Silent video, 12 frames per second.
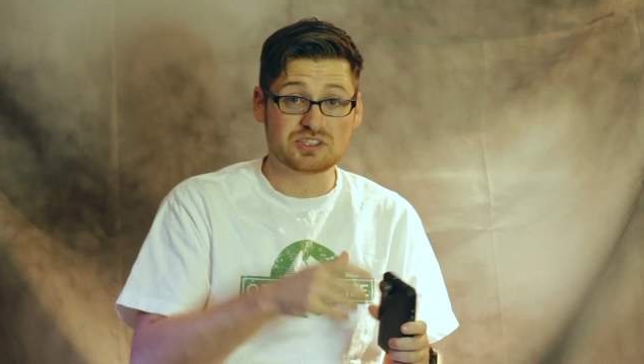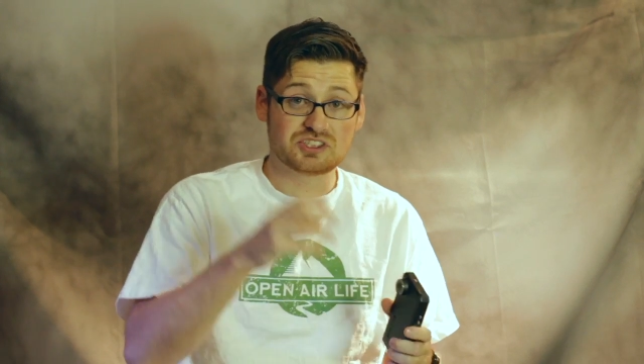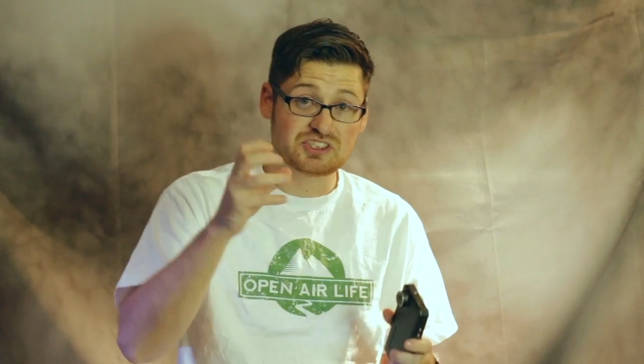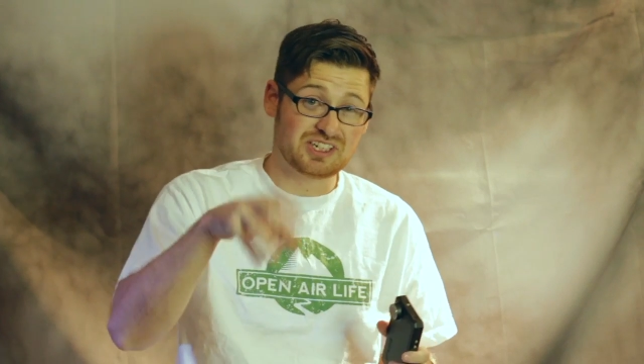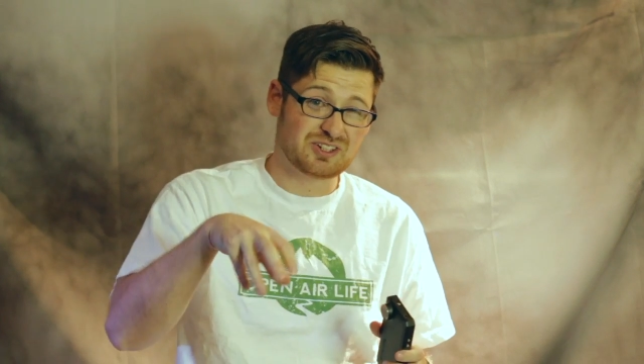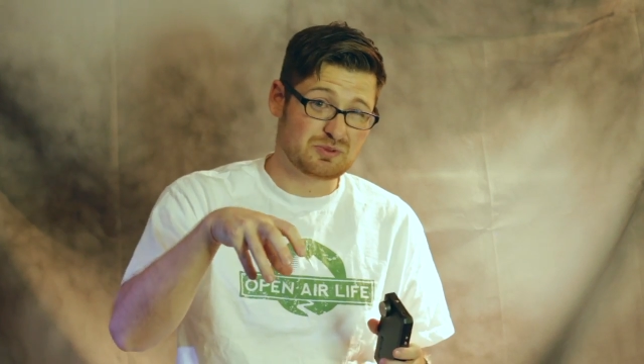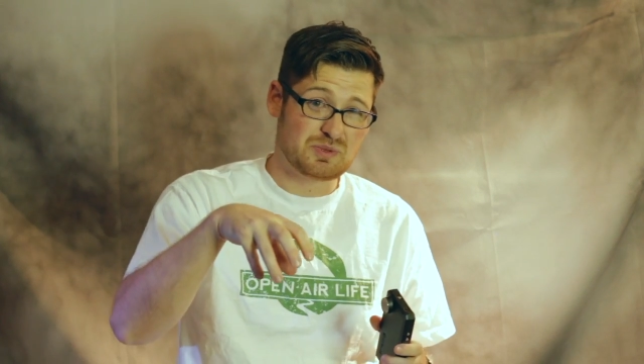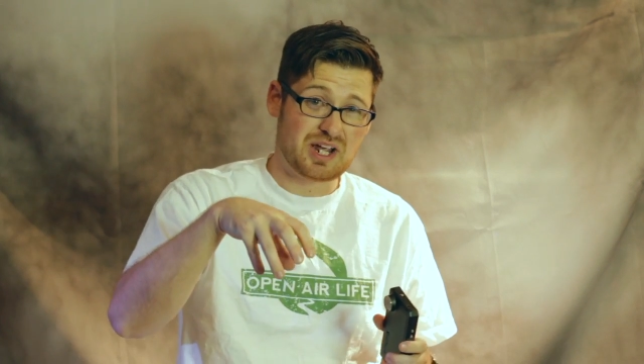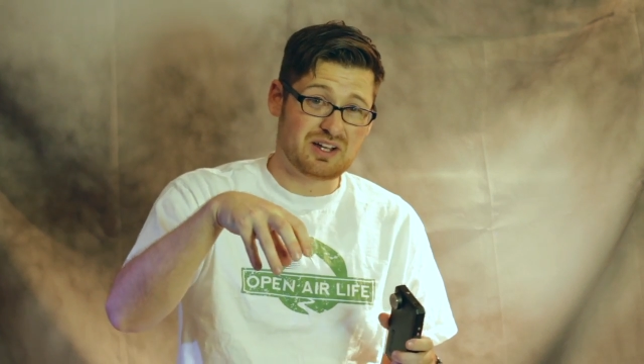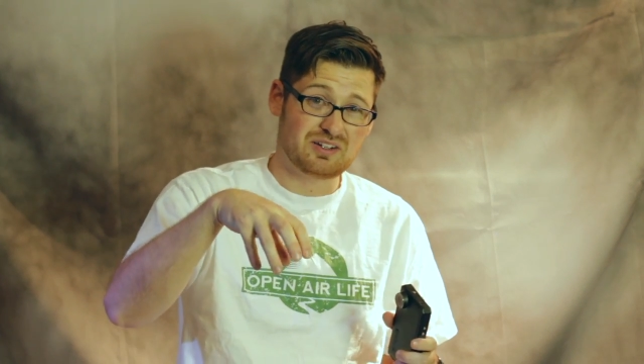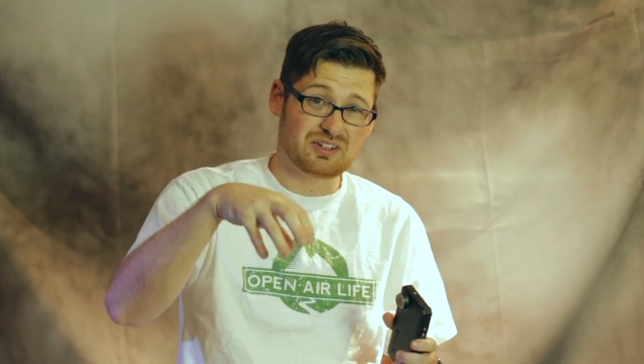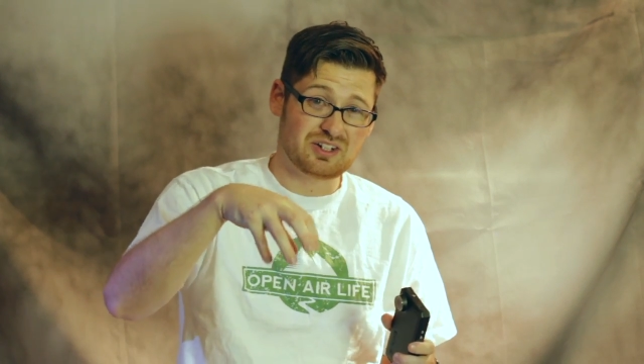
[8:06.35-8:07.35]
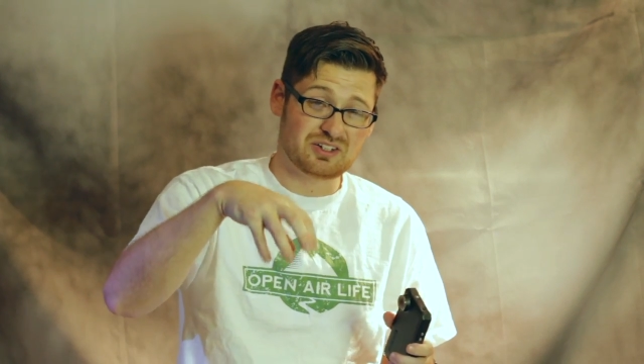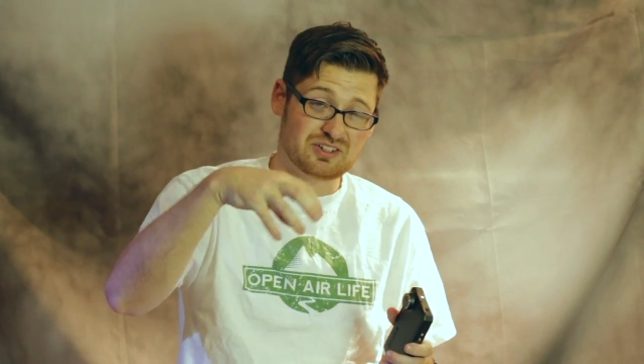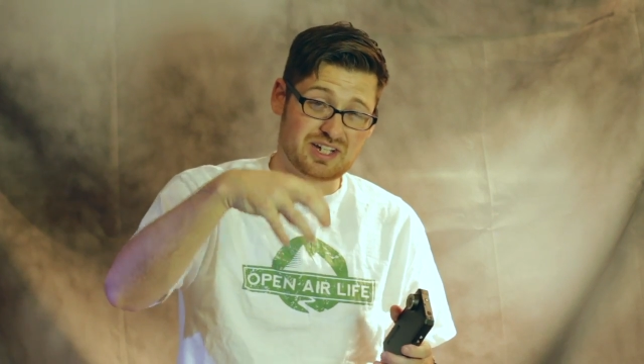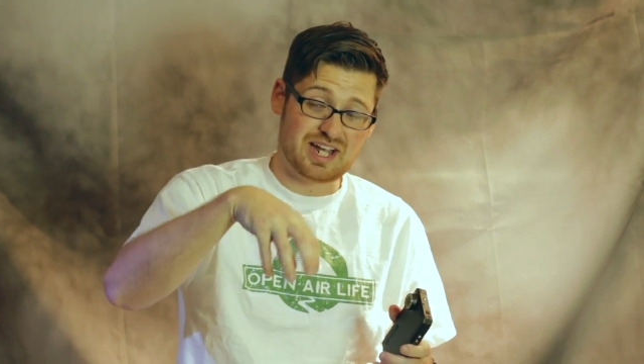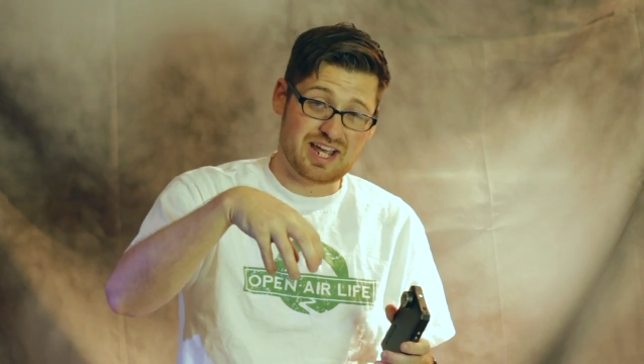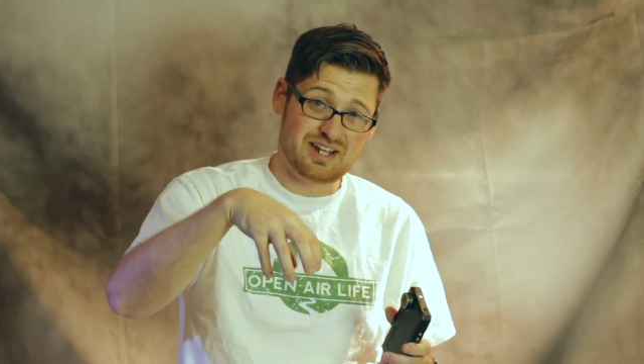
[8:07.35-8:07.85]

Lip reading: The one sticker mount, or